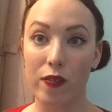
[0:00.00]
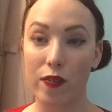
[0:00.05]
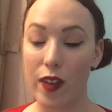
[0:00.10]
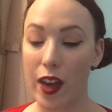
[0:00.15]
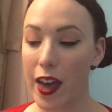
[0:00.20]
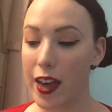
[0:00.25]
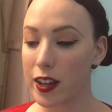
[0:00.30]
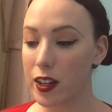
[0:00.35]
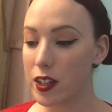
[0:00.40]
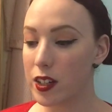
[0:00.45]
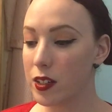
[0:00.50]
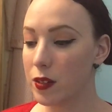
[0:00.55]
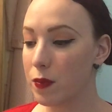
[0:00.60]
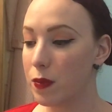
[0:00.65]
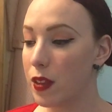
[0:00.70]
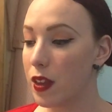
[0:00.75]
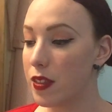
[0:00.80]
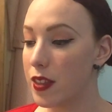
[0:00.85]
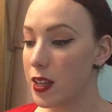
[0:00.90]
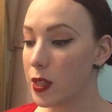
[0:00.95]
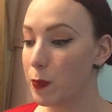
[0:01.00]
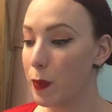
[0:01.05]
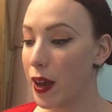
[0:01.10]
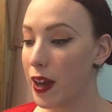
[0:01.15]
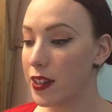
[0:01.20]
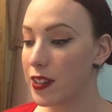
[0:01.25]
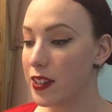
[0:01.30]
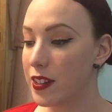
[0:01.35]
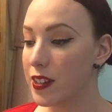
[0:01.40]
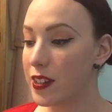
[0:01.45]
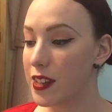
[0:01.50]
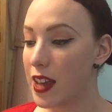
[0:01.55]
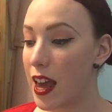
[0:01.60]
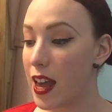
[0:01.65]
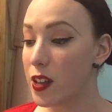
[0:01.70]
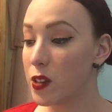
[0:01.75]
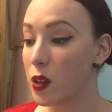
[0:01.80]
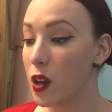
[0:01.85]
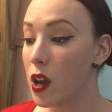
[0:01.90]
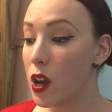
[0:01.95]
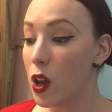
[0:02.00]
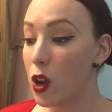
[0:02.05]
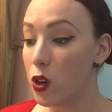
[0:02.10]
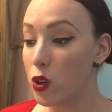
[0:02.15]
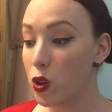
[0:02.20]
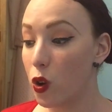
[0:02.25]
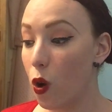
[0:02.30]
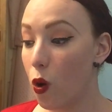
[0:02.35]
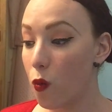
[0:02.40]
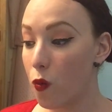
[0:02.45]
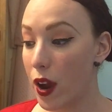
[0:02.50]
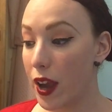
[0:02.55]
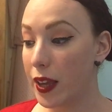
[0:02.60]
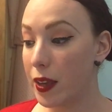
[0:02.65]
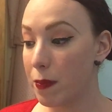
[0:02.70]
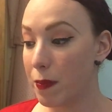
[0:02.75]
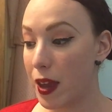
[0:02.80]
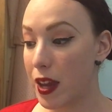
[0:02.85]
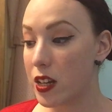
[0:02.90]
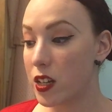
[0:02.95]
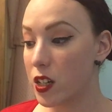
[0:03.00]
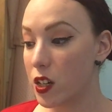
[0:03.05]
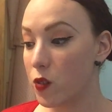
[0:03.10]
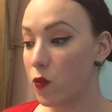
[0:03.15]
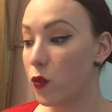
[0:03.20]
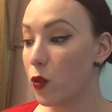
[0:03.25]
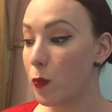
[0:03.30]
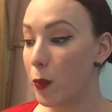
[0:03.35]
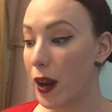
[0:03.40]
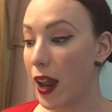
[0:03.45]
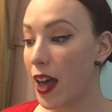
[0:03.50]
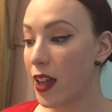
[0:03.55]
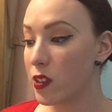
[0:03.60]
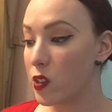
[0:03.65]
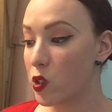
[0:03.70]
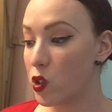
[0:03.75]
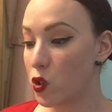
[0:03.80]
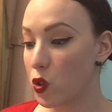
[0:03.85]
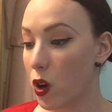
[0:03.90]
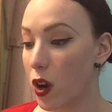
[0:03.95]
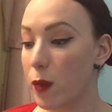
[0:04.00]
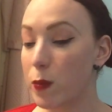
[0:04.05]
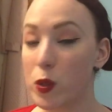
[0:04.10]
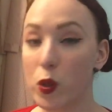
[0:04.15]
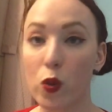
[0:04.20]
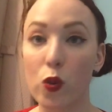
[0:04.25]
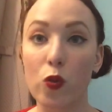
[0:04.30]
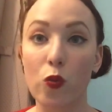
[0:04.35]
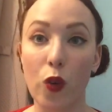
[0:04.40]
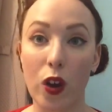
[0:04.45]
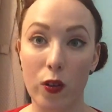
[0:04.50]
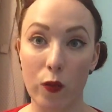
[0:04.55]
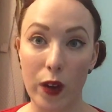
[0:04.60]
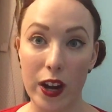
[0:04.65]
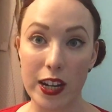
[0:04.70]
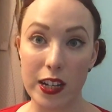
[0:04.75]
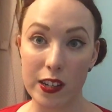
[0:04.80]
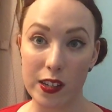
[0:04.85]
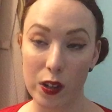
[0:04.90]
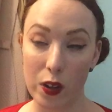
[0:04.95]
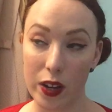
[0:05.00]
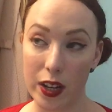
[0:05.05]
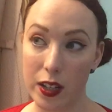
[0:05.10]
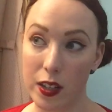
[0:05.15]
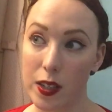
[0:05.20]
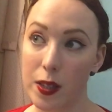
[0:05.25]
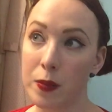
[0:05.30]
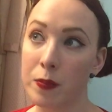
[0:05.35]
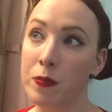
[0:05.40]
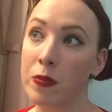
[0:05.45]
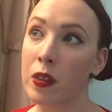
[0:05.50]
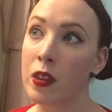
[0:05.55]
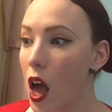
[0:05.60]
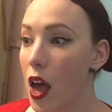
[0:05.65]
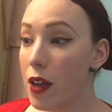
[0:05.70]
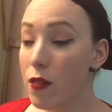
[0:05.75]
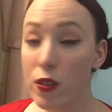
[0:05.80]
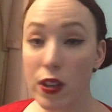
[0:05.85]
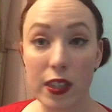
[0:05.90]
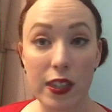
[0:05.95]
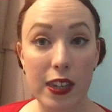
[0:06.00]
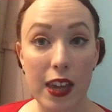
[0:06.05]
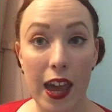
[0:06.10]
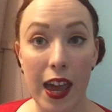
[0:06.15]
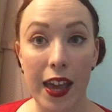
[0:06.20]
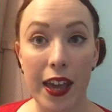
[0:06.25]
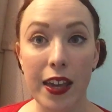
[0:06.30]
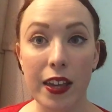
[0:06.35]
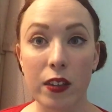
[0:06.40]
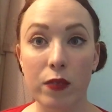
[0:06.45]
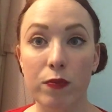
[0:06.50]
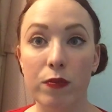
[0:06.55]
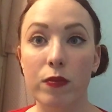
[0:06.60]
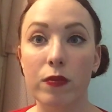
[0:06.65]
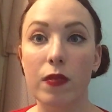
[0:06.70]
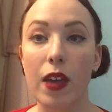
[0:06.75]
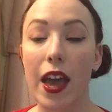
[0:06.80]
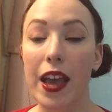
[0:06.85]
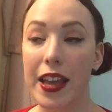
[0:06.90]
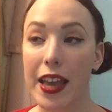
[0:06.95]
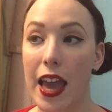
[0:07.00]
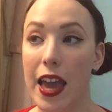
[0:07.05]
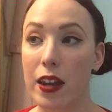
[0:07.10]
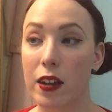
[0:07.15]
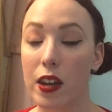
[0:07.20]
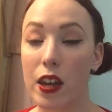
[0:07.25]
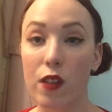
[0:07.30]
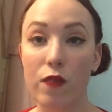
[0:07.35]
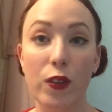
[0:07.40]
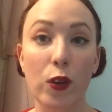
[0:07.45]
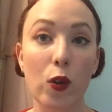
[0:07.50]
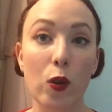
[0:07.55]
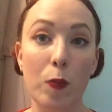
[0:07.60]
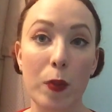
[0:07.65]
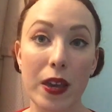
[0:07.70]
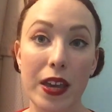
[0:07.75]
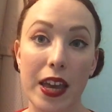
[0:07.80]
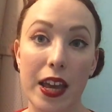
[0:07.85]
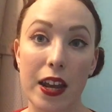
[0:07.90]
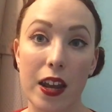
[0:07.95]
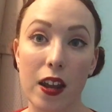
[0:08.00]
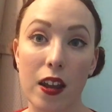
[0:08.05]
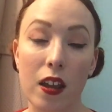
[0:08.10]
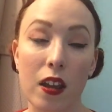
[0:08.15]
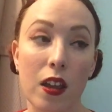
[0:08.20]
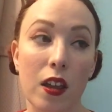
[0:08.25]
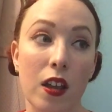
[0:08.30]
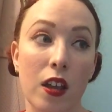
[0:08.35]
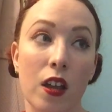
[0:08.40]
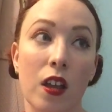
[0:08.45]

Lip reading: fact that this pattern says not recommended for plaid, stripes or one-way designs. I would say, again, if you're a beginner,